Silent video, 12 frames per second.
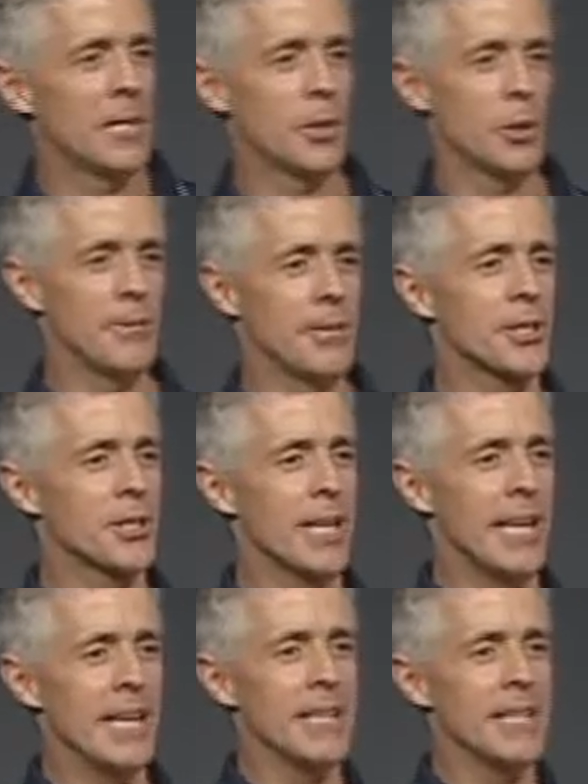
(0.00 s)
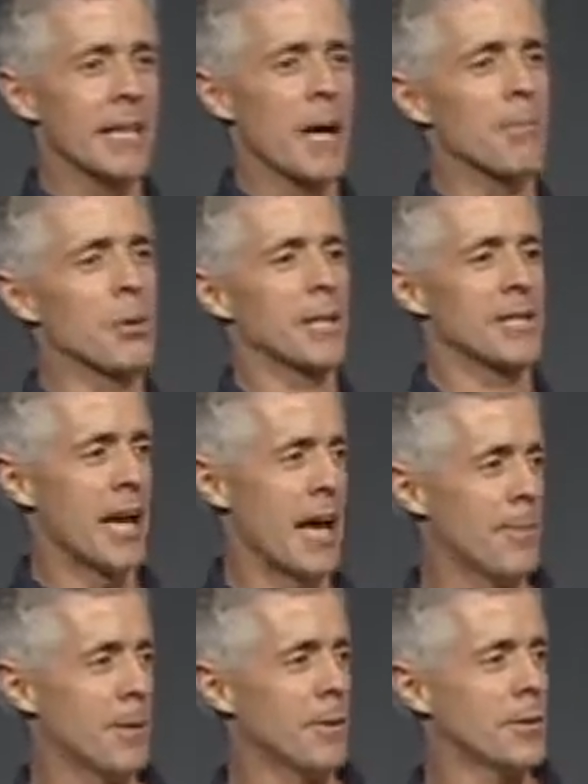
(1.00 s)
So you've just seen a couple
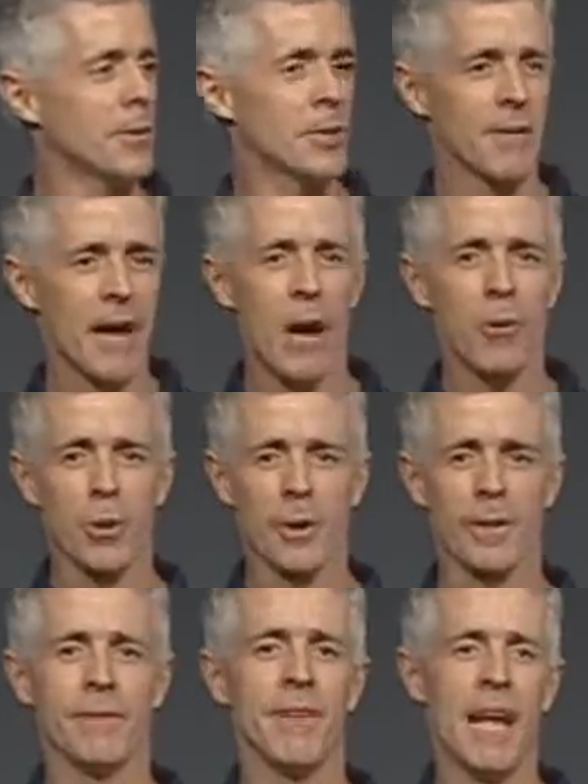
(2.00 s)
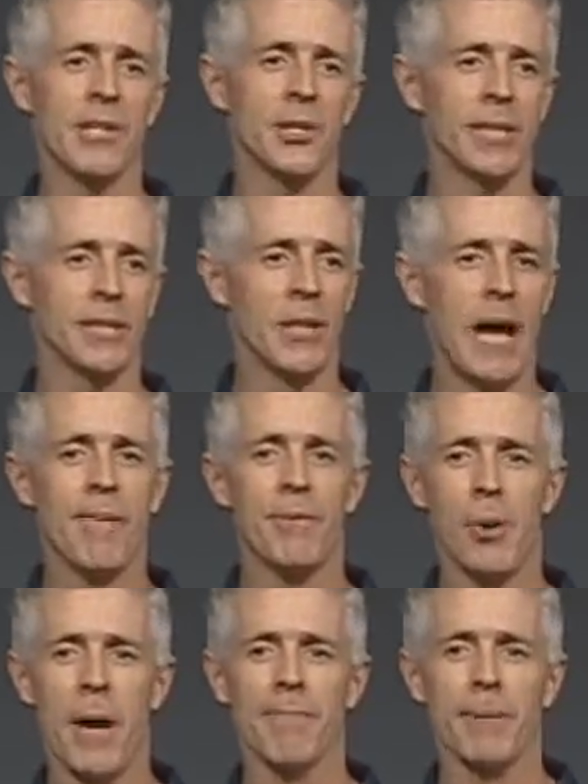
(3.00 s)
examples of how we're advancing
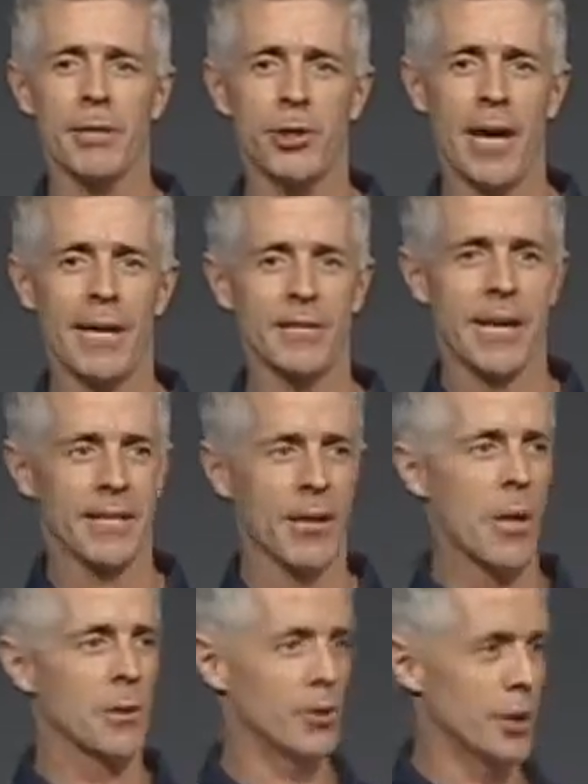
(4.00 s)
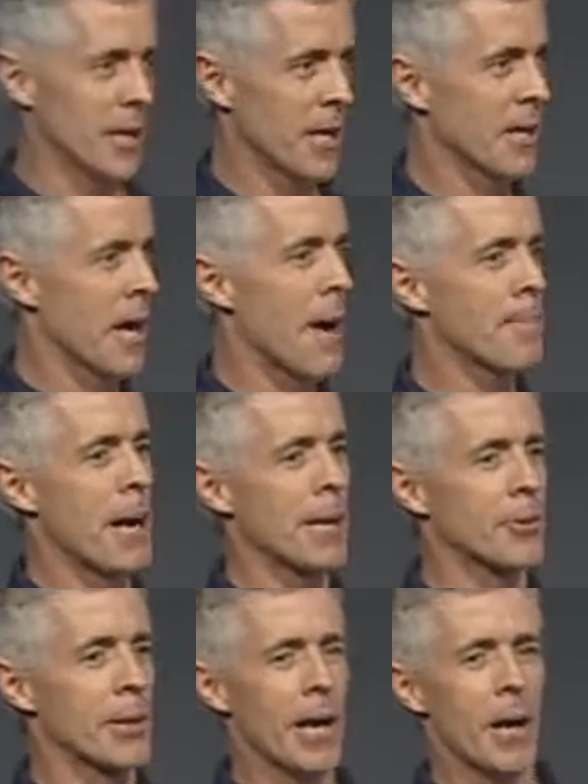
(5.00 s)
LabVIEW F P G A technology on
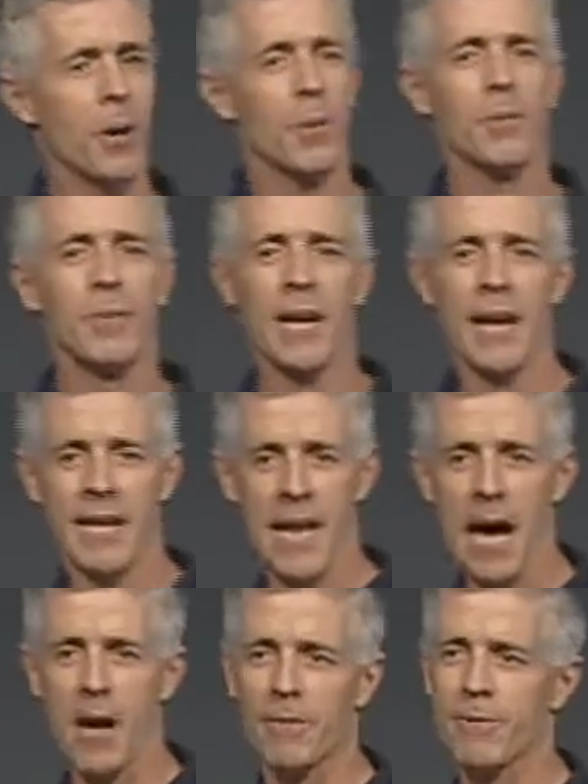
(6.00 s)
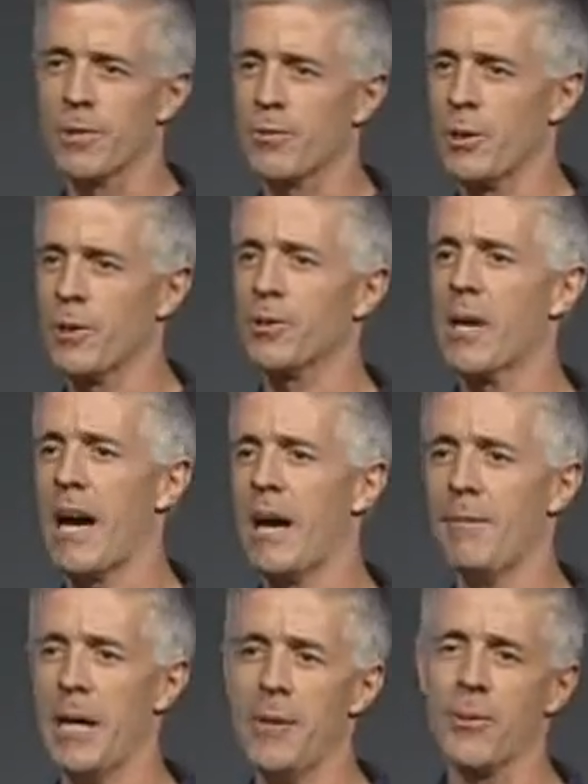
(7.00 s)
CompactRIO and now for
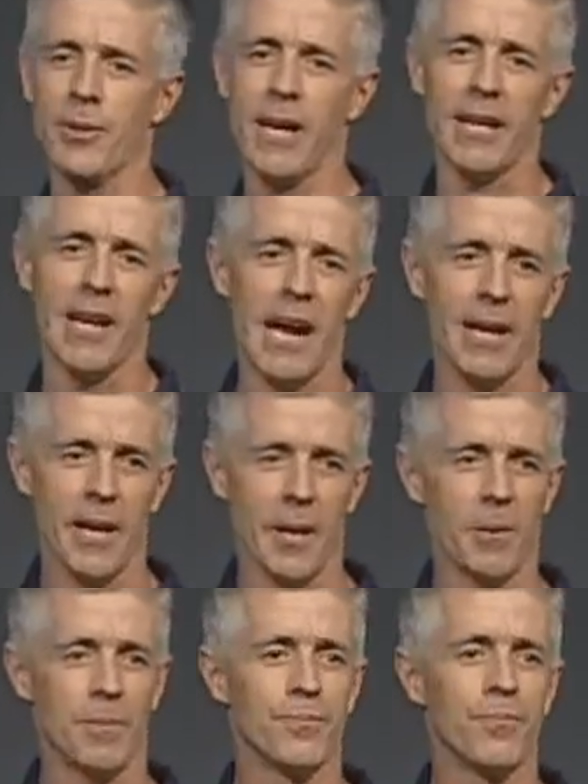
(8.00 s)
real-time Ethernet I O.